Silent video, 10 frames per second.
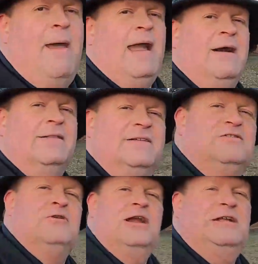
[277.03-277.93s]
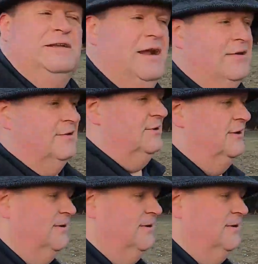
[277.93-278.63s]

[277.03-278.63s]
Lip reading: back on the straight and narrow.